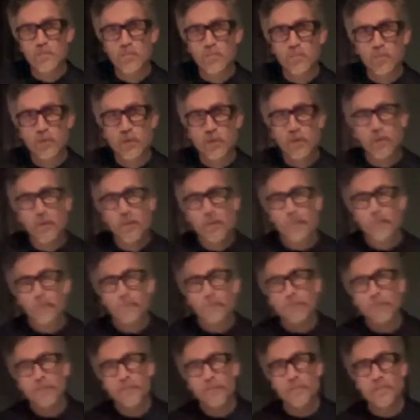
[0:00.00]
wound up
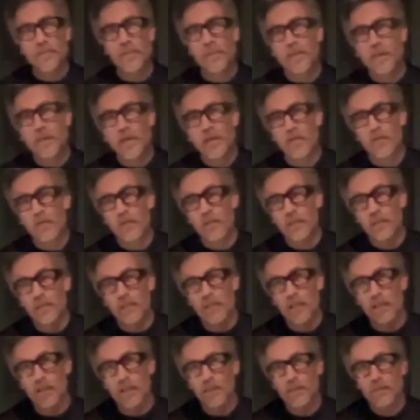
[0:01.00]
fizzling out like
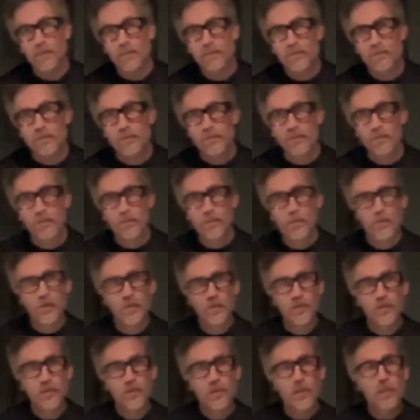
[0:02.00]
that.
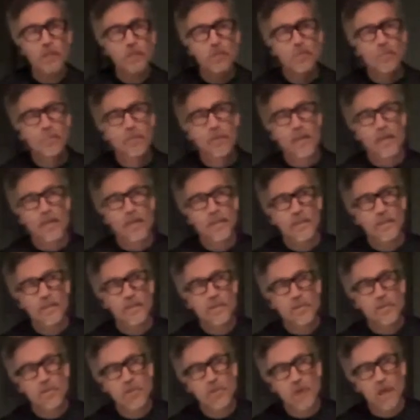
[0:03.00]
Serge like went back to
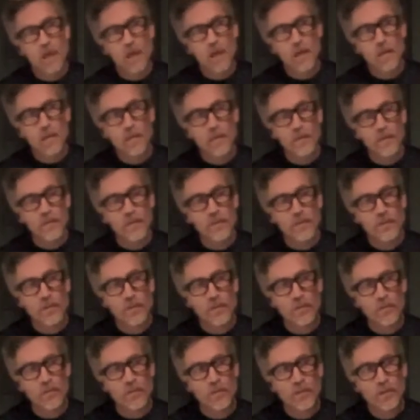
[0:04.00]
his job, and
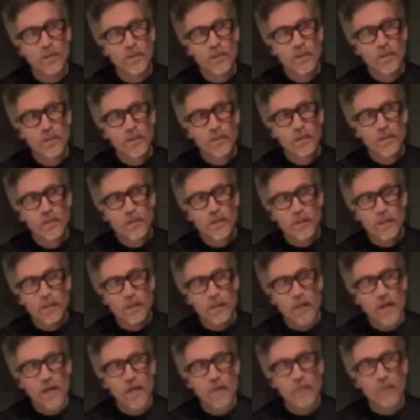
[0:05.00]
so a
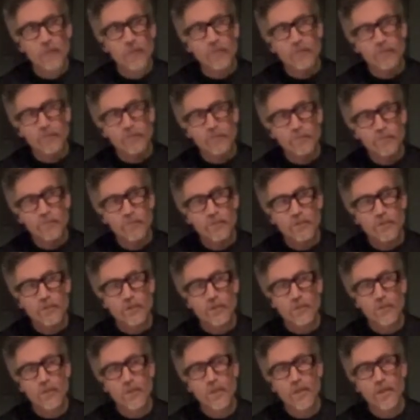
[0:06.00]
lot of the
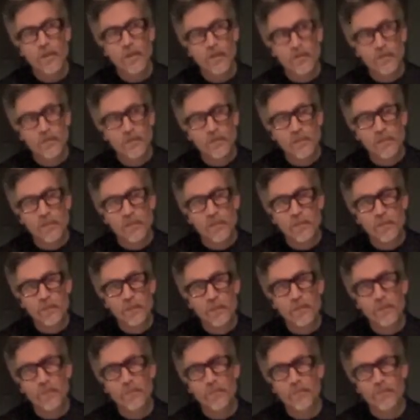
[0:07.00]
third record, it was like
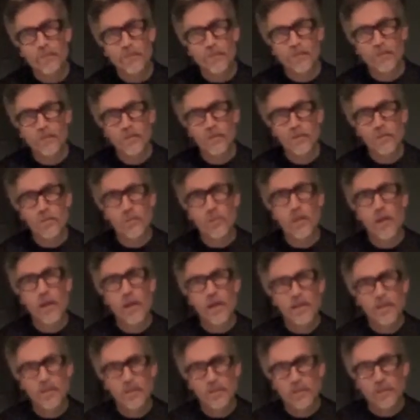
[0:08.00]
me and Phil just
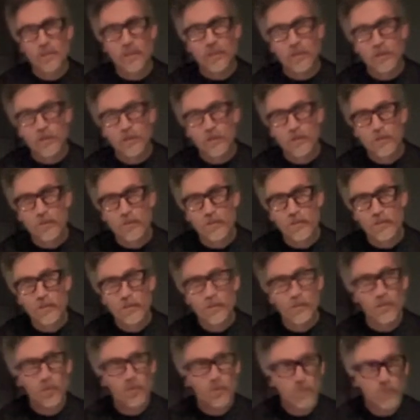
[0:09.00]
practicing.
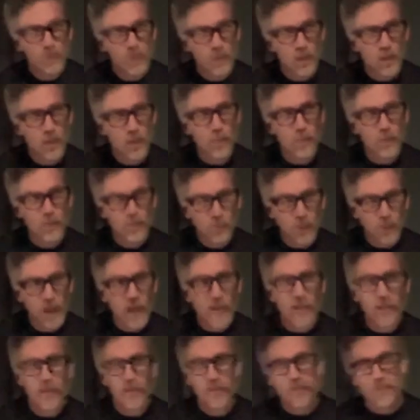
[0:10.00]
Serge would come to
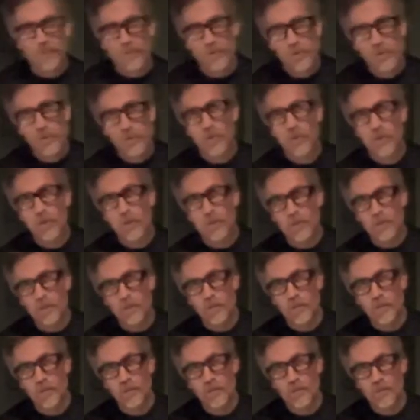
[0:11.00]
practice for sure. I mean,
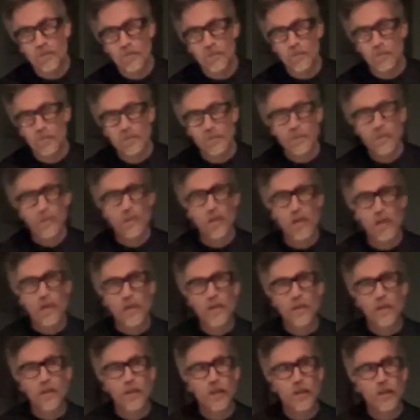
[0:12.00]
he wasn't
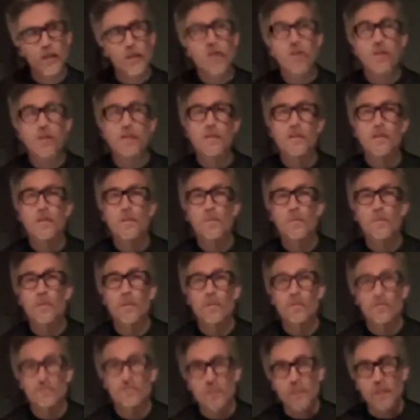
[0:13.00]
not there, but
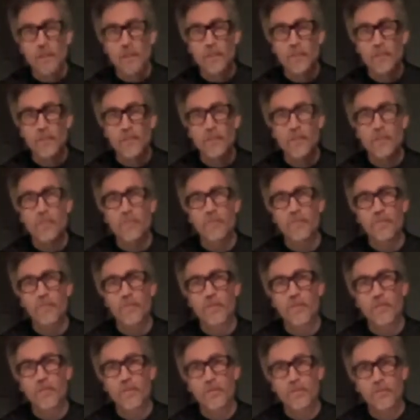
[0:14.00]
it was like me and
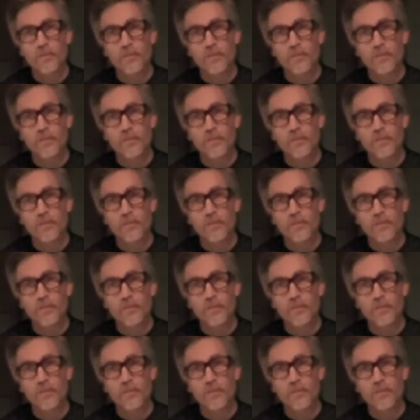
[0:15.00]
Phil,